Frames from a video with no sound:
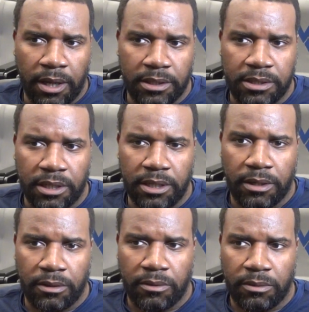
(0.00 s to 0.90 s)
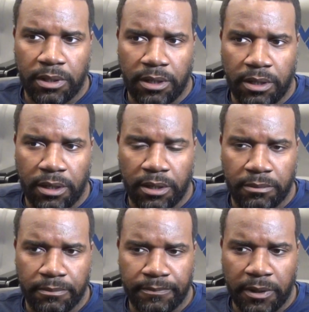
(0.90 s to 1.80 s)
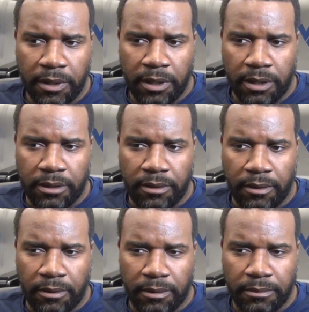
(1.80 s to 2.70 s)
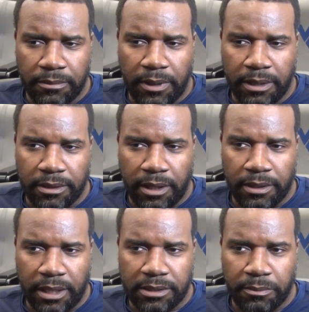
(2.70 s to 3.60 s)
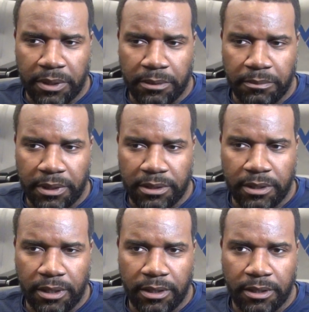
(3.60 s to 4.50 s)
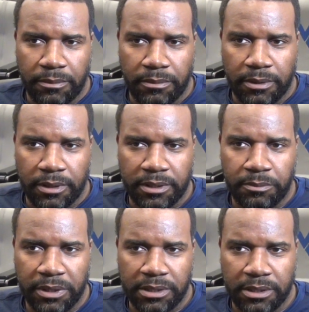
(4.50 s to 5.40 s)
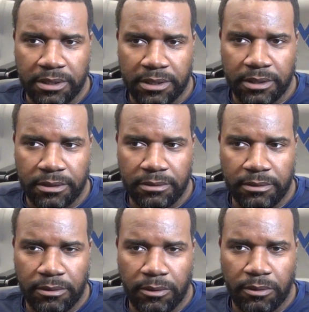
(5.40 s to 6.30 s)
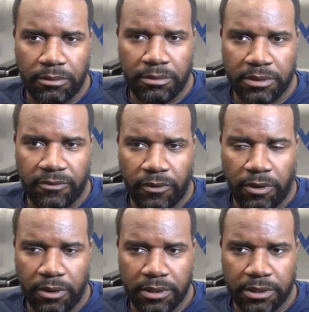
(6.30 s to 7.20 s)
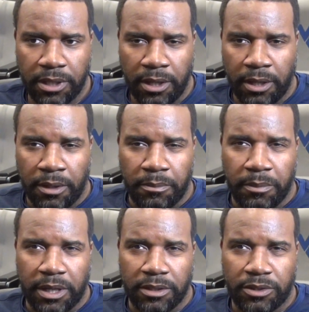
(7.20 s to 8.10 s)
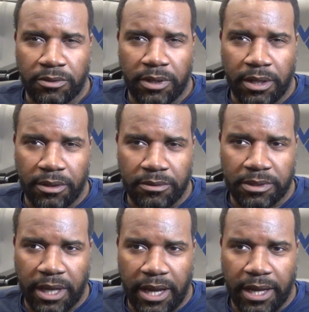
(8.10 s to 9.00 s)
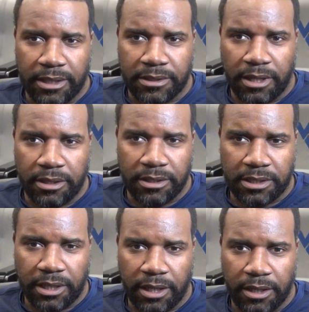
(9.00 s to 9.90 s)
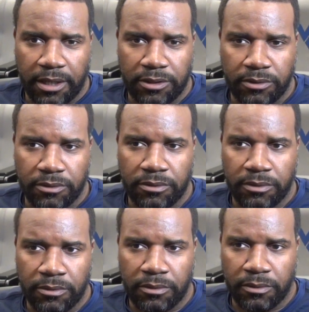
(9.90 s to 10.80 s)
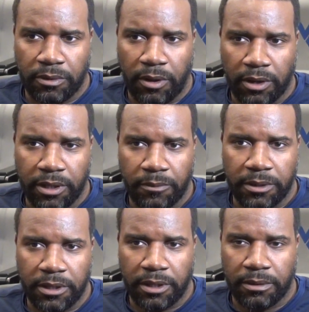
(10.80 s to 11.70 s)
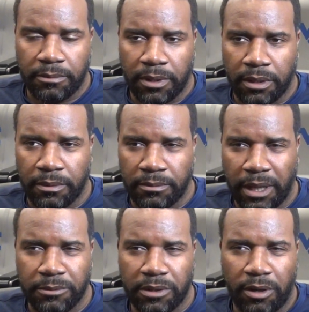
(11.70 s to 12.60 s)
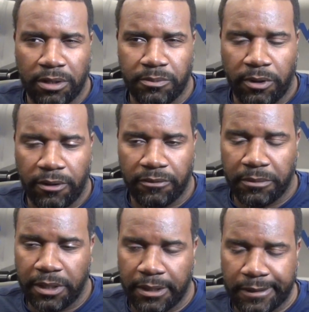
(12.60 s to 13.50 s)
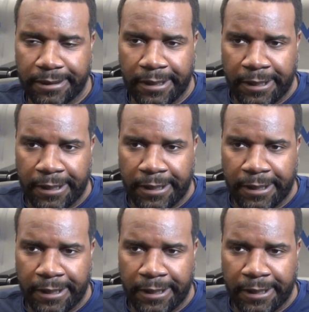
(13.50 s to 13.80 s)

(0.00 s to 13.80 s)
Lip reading: at Toledo, and you know, I think that's a big deal in this business, and, you know, as far as making sure that those guys understand that you all in with them. That was the hardest part for me, and,